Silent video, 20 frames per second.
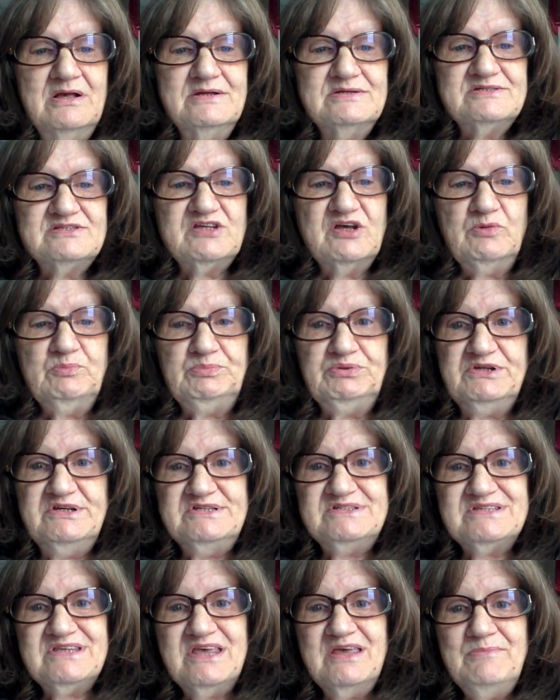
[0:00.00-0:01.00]
So
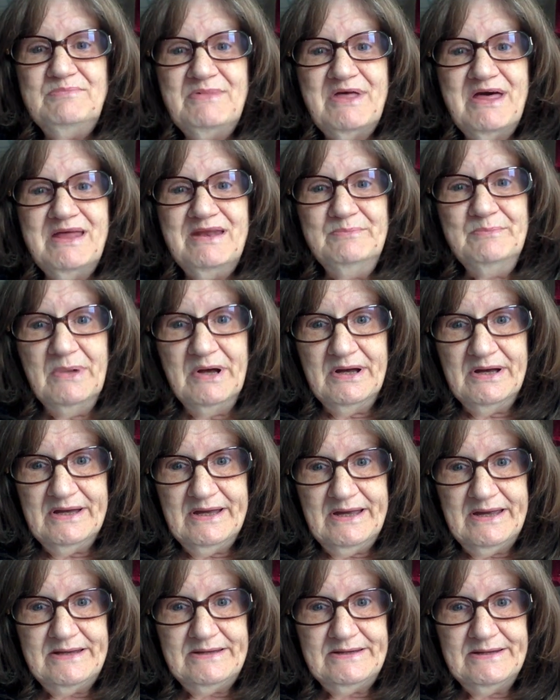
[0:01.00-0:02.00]
please keep that in
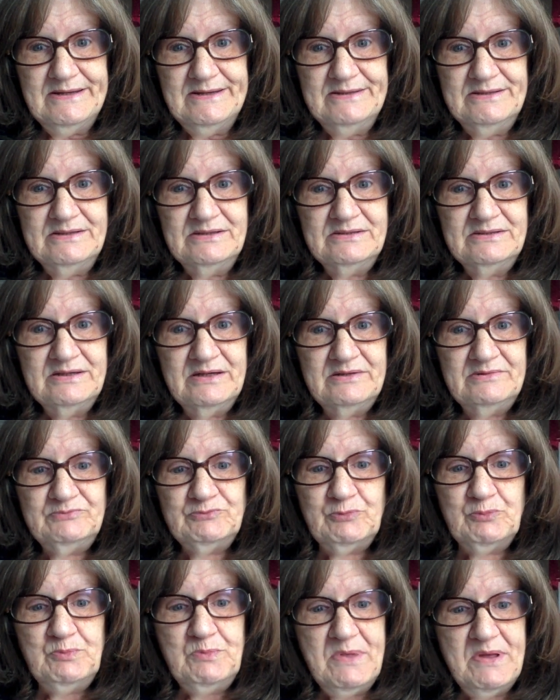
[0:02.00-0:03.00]
mind
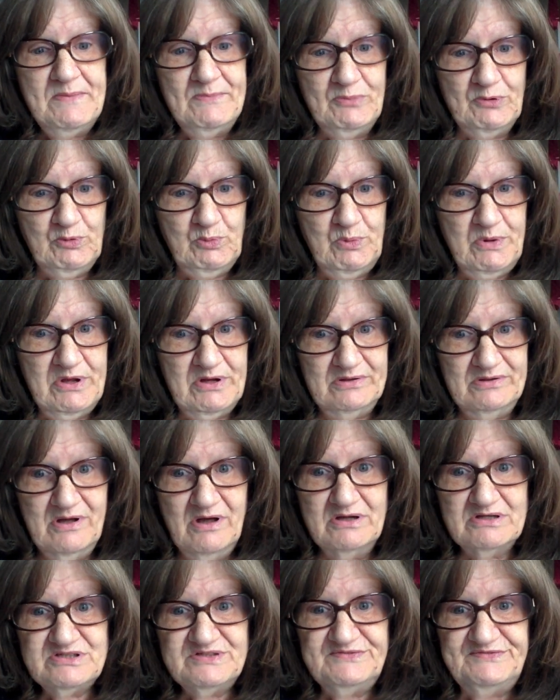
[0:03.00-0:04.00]
and remember we are
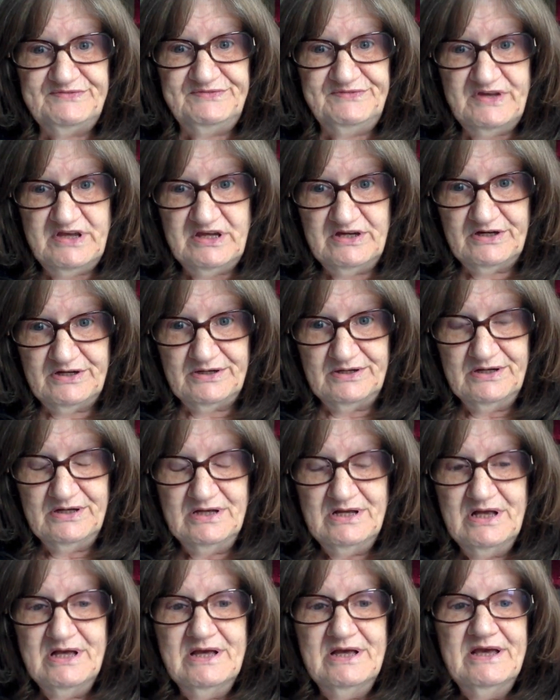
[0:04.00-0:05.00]
not to fear.
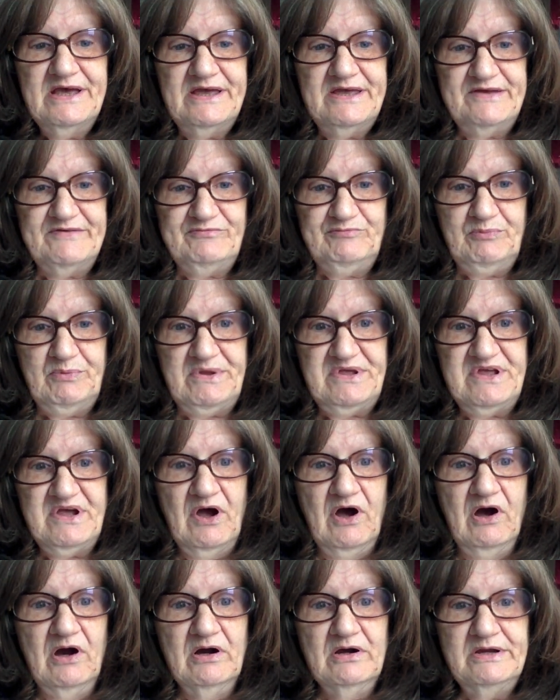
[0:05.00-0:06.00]
If we
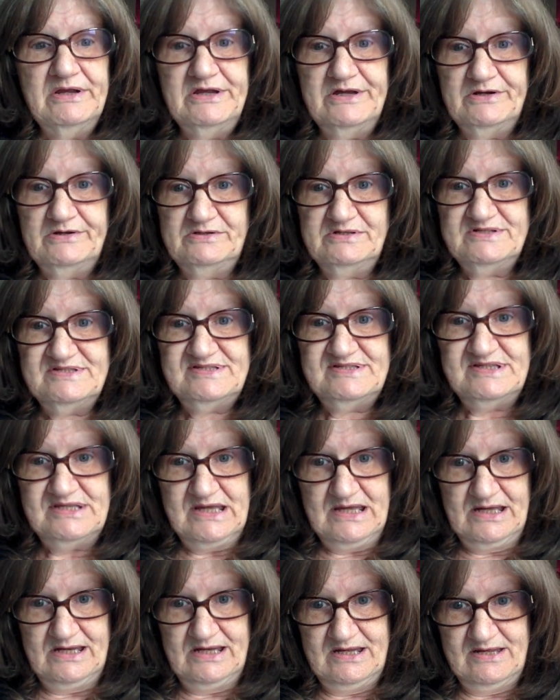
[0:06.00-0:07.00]
are here to
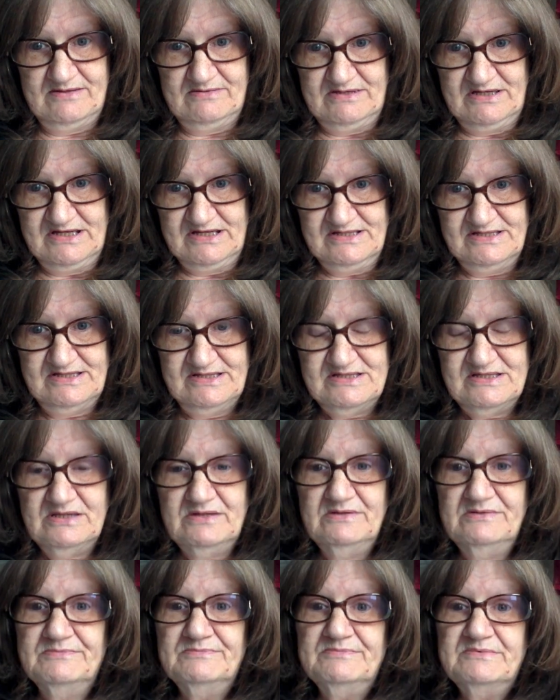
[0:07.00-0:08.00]
see any of
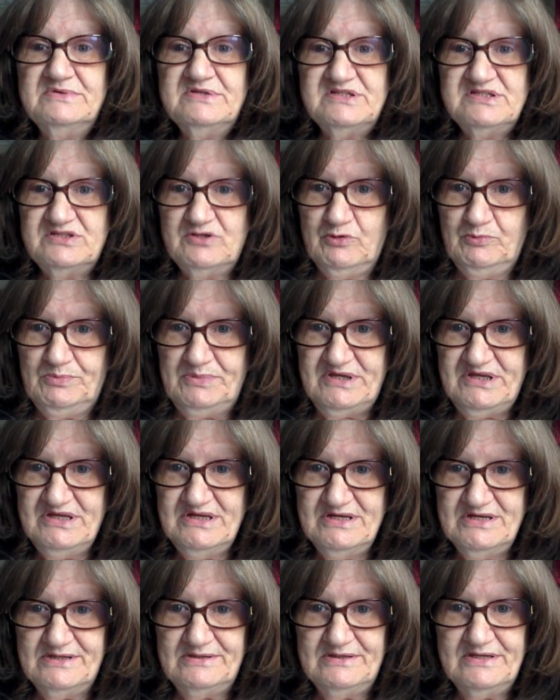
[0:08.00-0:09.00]
this, so be
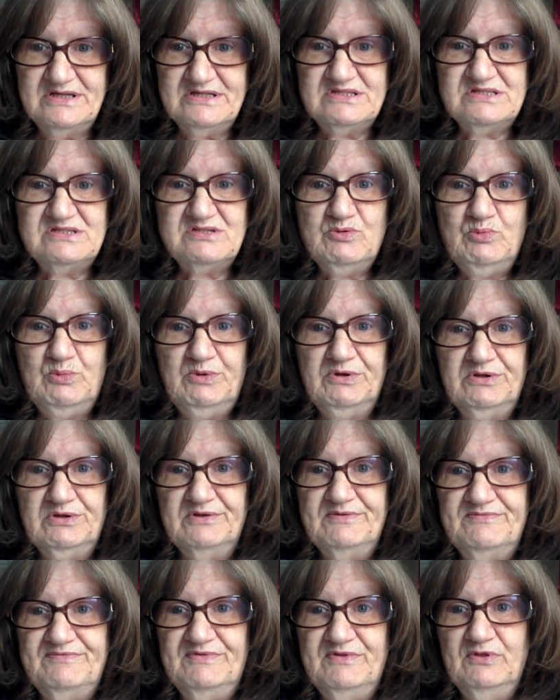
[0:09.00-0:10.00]
it. It's the
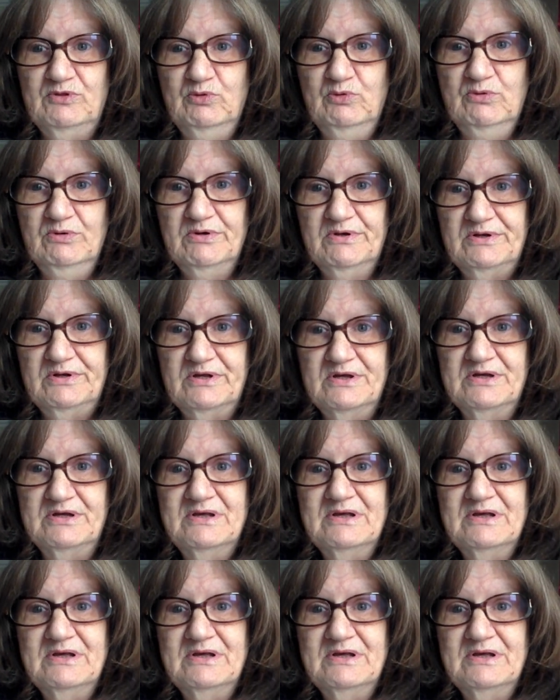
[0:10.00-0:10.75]
will of the Lord.